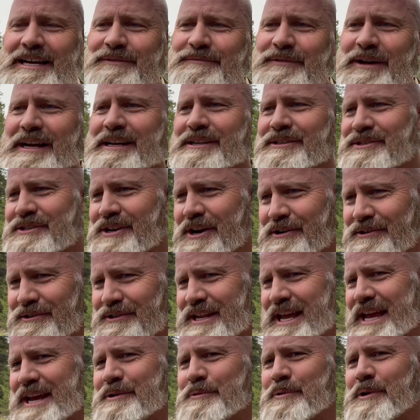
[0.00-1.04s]
If I could start
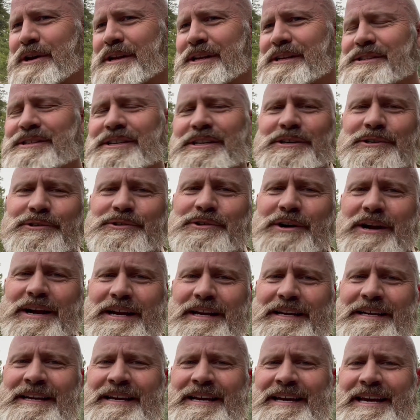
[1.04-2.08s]
day one at SEAL
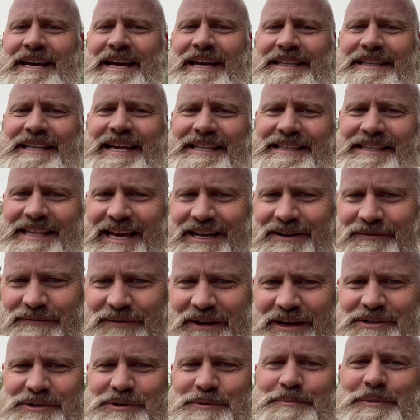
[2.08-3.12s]
training and let that
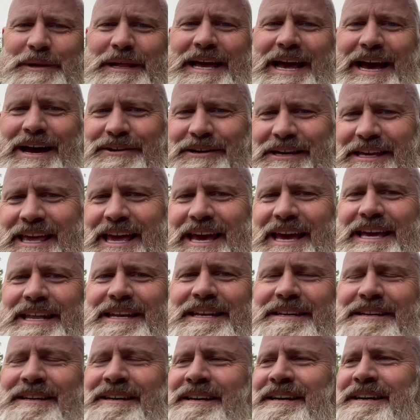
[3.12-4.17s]
adventure play out again
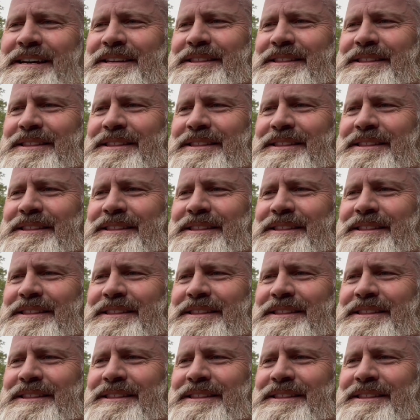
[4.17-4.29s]
and